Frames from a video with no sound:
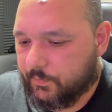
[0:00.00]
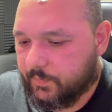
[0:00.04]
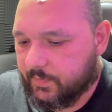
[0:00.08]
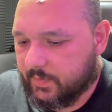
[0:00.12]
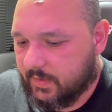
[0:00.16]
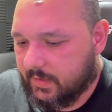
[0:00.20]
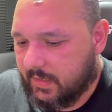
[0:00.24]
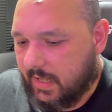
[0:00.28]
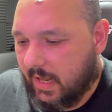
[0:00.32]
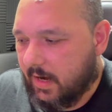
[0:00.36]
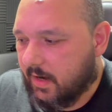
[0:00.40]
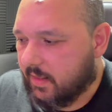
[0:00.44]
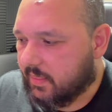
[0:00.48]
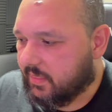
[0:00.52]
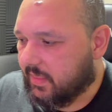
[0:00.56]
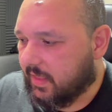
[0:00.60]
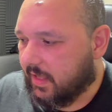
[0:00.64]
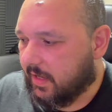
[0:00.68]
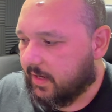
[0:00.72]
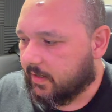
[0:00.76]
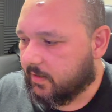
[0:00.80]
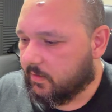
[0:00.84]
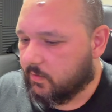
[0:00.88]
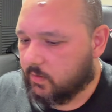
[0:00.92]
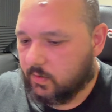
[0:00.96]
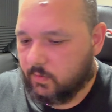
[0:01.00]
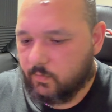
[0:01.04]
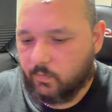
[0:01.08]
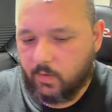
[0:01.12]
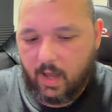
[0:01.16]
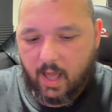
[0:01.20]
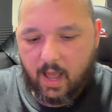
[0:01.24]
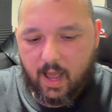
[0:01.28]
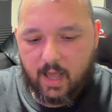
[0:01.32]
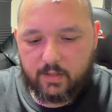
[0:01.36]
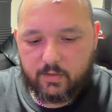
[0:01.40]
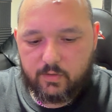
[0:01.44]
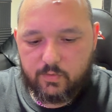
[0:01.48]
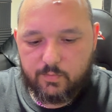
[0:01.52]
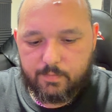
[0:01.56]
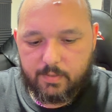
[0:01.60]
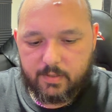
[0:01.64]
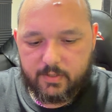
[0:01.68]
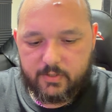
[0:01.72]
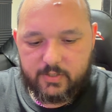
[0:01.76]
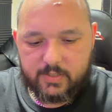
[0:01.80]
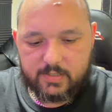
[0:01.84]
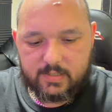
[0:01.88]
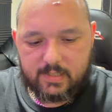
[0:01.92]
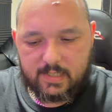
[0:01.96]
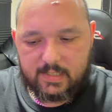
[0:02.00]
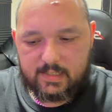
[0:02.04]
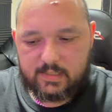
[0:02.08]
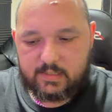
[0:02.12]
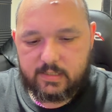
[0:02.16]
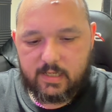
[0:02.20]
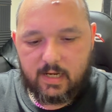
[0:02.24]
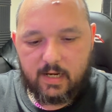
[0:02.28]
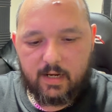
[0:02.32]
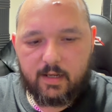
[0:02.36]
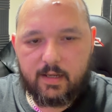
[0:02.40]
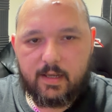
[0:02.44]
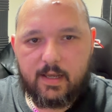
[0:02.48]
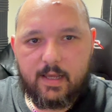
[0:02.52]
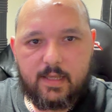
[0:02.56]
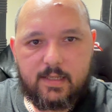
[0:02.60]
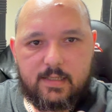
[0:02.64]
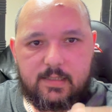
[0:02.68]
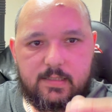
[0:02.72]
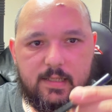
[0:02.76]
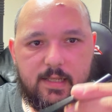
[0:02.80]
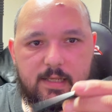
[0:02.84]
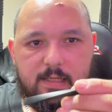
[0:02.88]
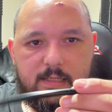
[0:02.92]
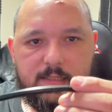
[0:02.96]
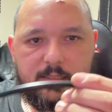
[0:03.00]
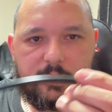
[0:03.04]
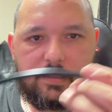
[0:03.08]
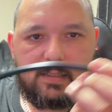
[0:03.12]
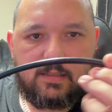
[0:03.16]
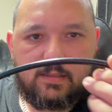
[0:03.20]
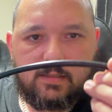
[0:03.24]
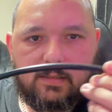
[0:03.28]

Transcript: another thing what I had to purchase extra is this